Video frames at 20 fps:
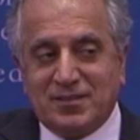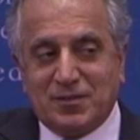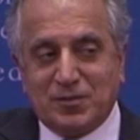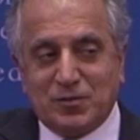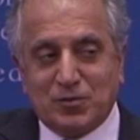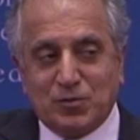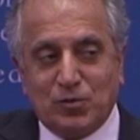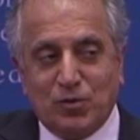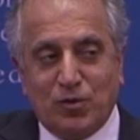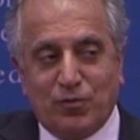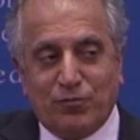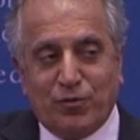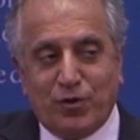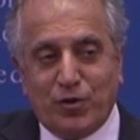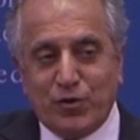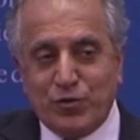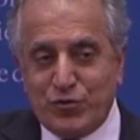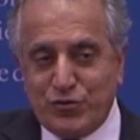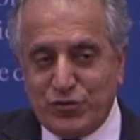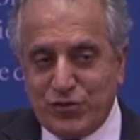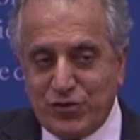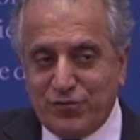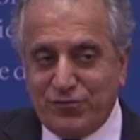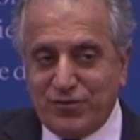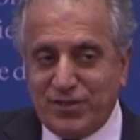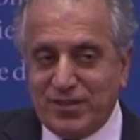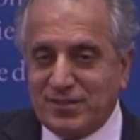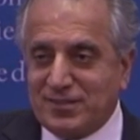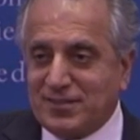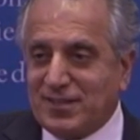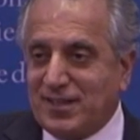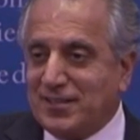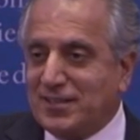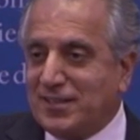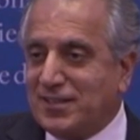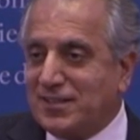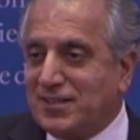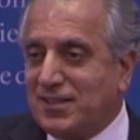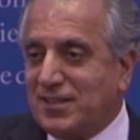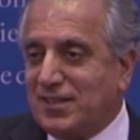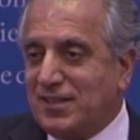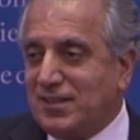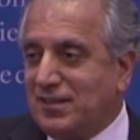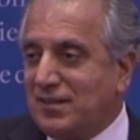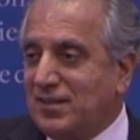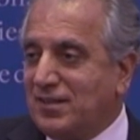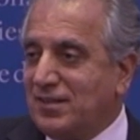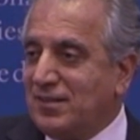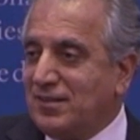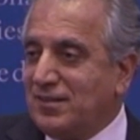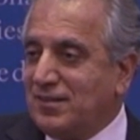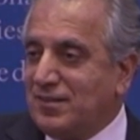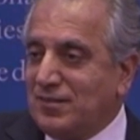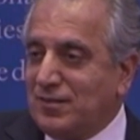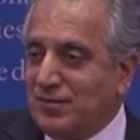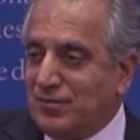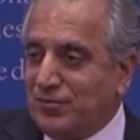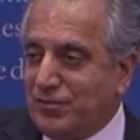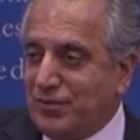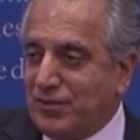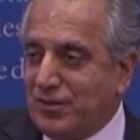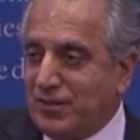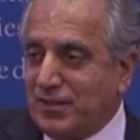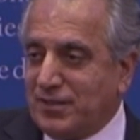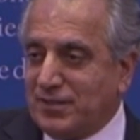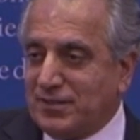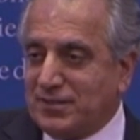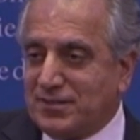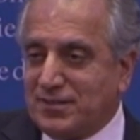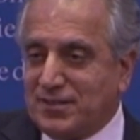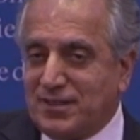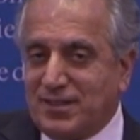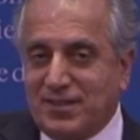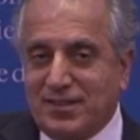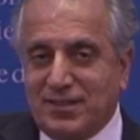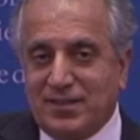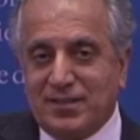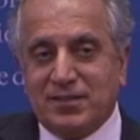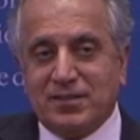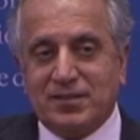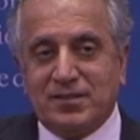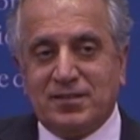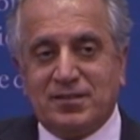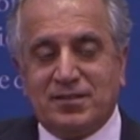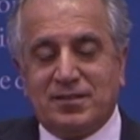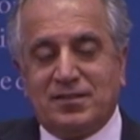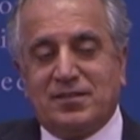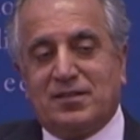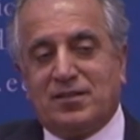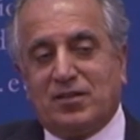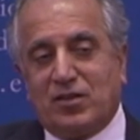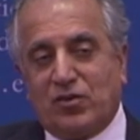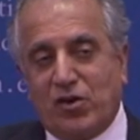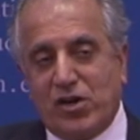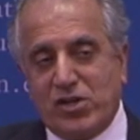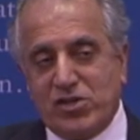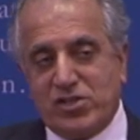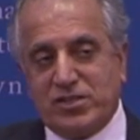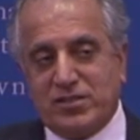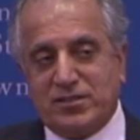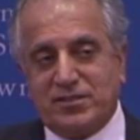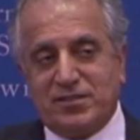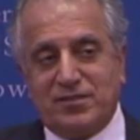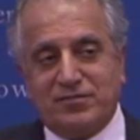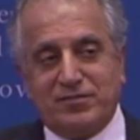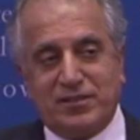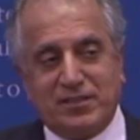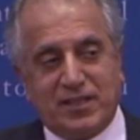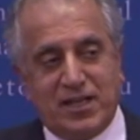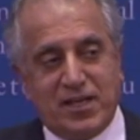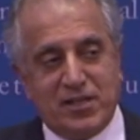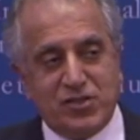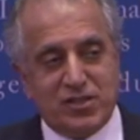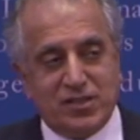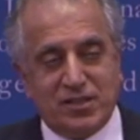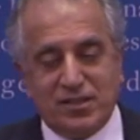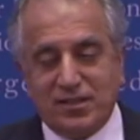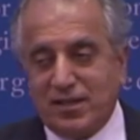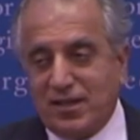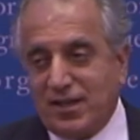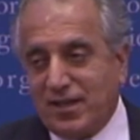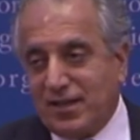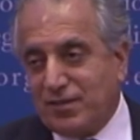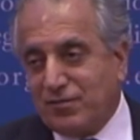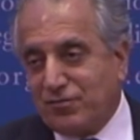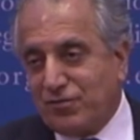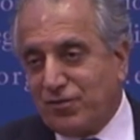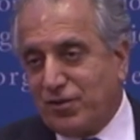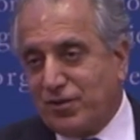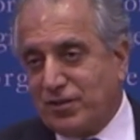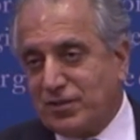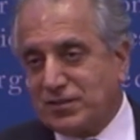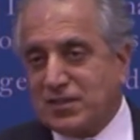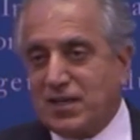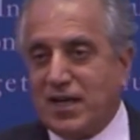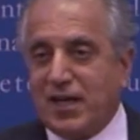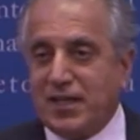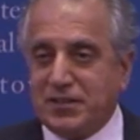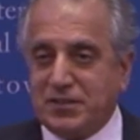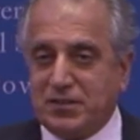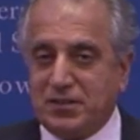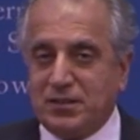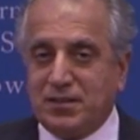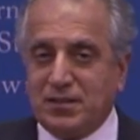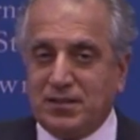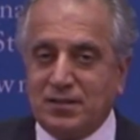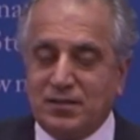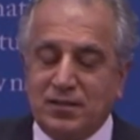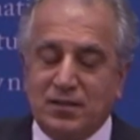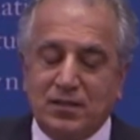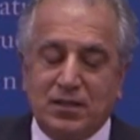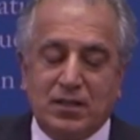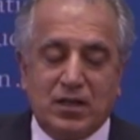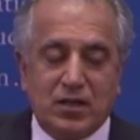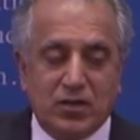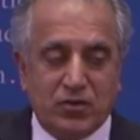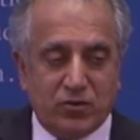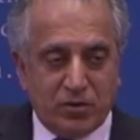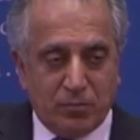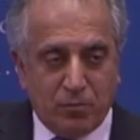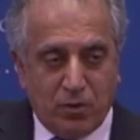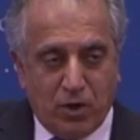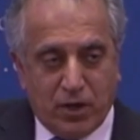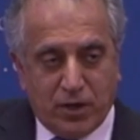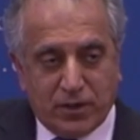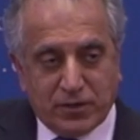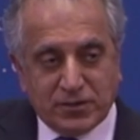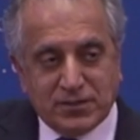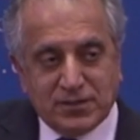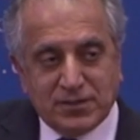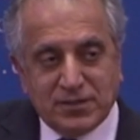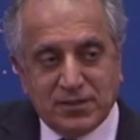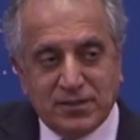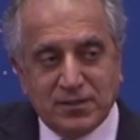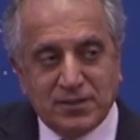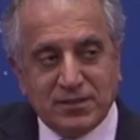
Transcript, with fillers: the School of Foreign Service and the Dean for his gracious invitation and for his kind remarks.